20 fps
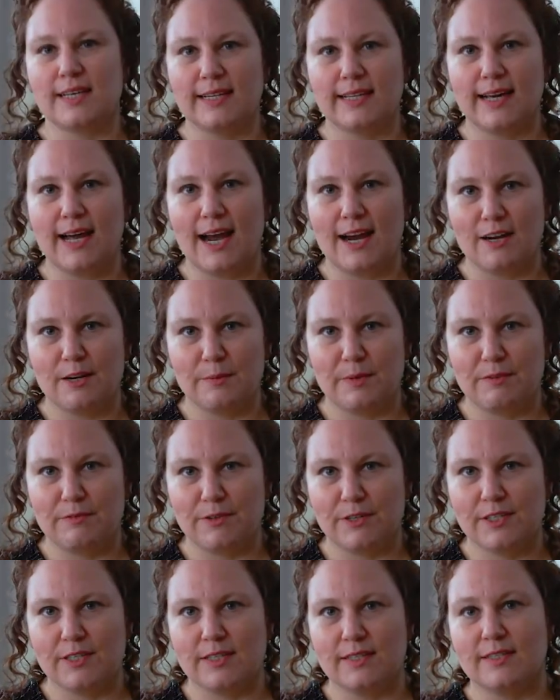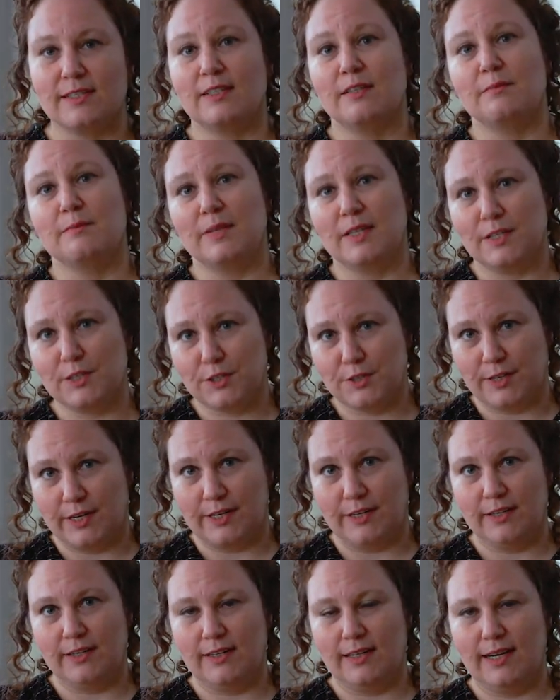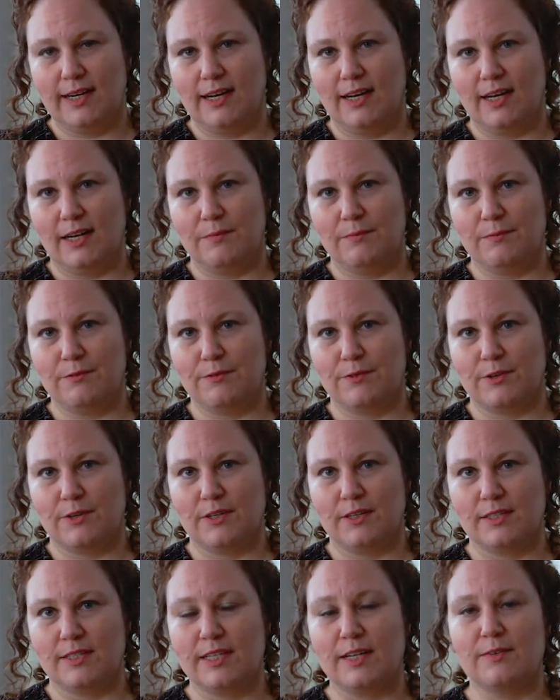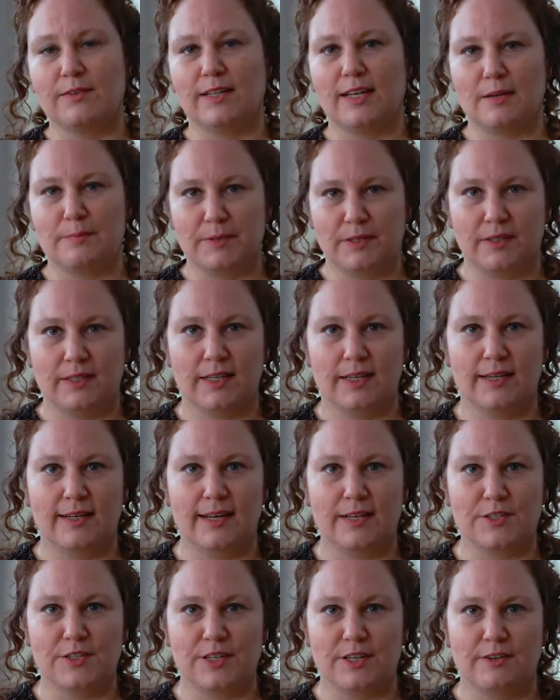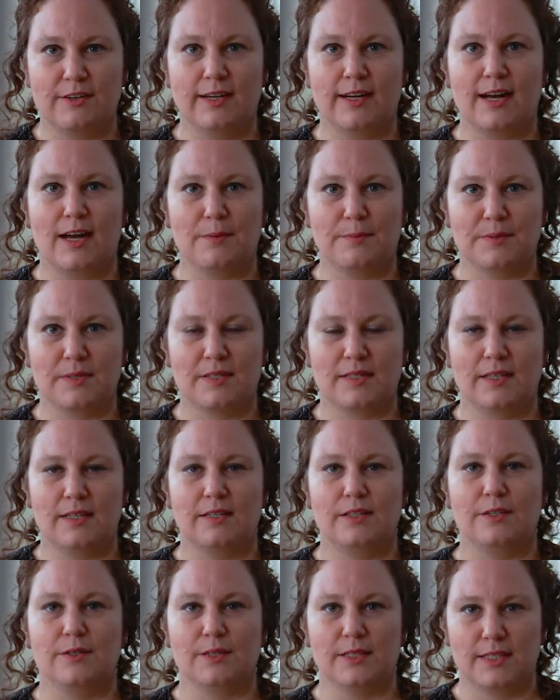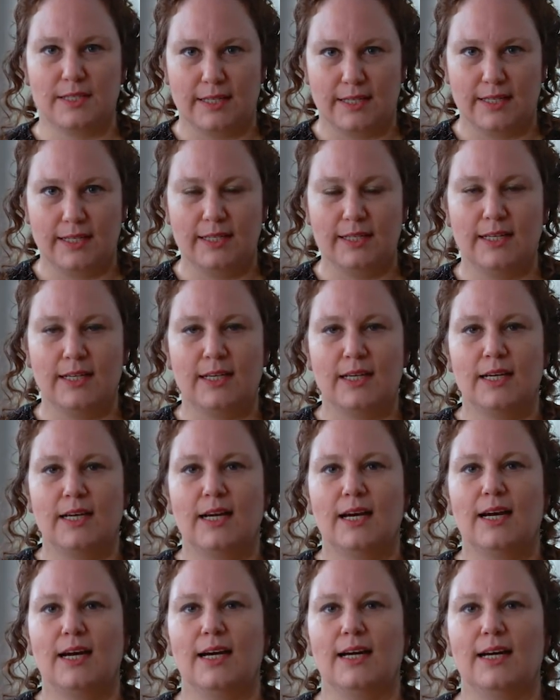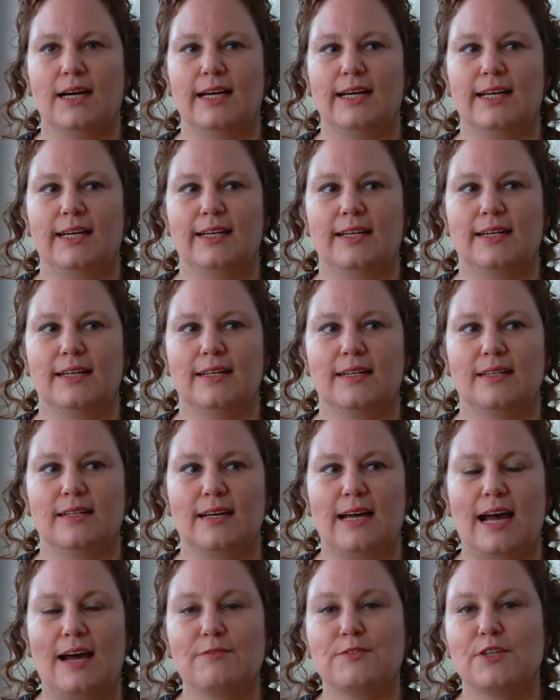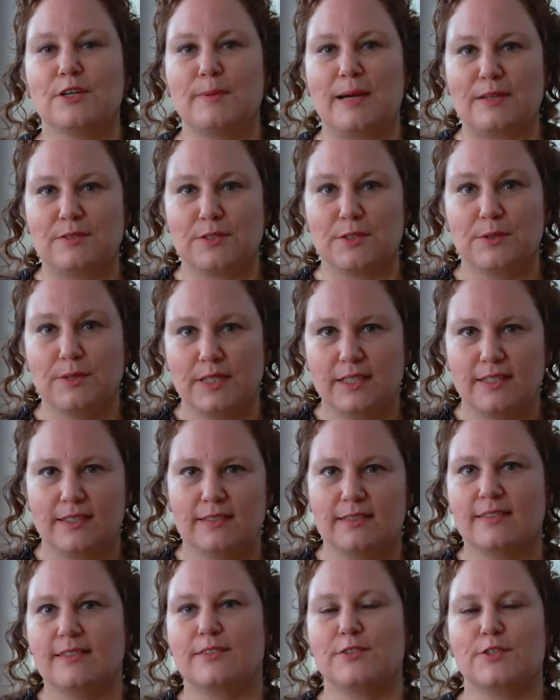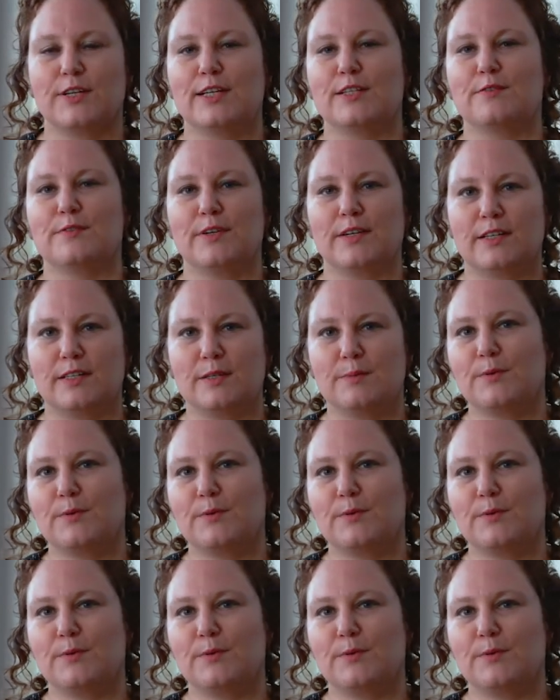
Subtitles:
They hired me first as an administrator for site reliability and engineering ops in New York City. After about 2 years, transferred into